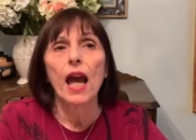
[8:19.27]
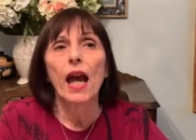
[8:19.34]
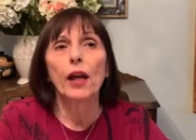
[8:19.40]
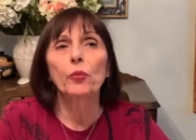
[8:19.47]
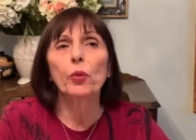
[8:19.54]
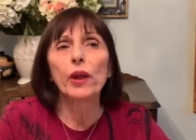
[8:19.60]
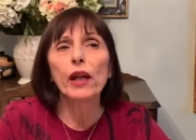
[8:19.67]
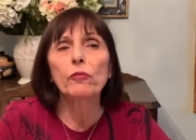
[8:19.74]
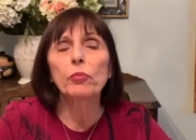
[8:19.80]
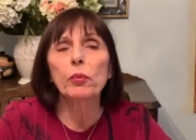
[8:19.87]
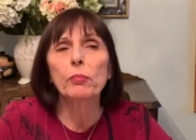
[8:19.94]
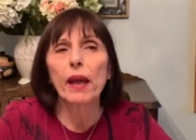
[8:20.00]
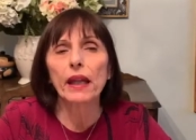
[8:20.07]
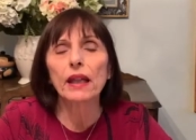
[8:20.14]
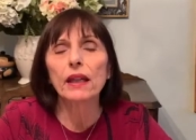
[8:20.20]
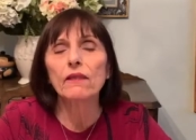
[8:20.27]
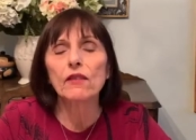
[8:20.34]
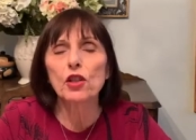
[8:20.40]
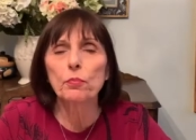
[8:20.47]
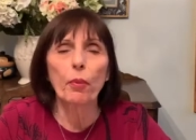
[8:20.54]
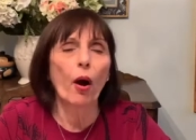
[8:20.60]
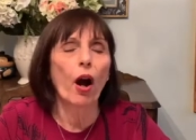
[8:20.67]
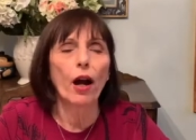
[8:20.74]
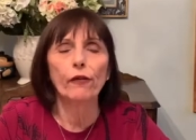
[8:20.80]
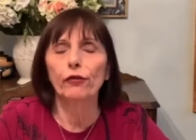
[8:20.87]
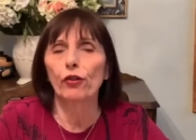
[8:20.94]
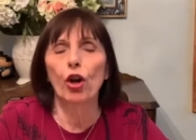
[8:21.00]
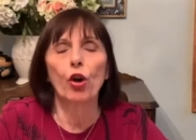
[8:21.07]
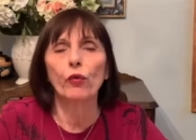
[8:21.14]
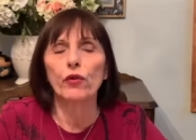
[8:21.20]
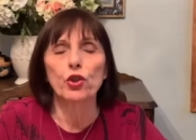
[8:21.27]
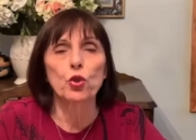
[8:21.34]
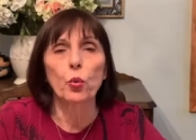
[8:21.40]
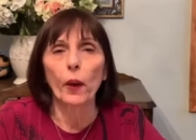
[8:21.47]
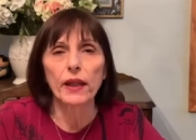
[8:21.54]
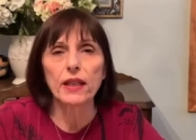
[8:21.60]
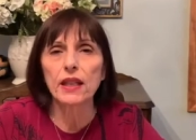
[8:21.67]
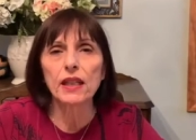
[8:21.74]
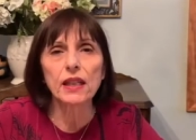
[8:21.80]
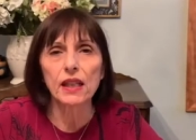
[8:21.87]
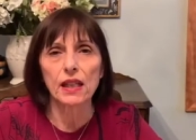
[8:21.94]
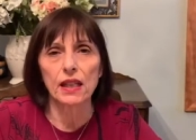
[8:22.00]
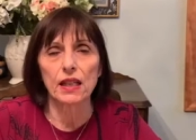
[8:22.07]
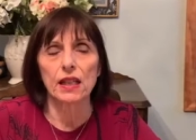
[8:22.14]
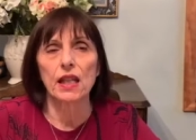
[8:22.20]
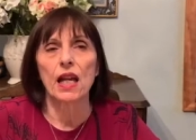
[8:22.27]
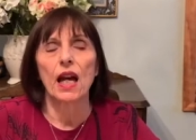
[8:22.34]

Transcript: And we have been making this pie for over 20 years.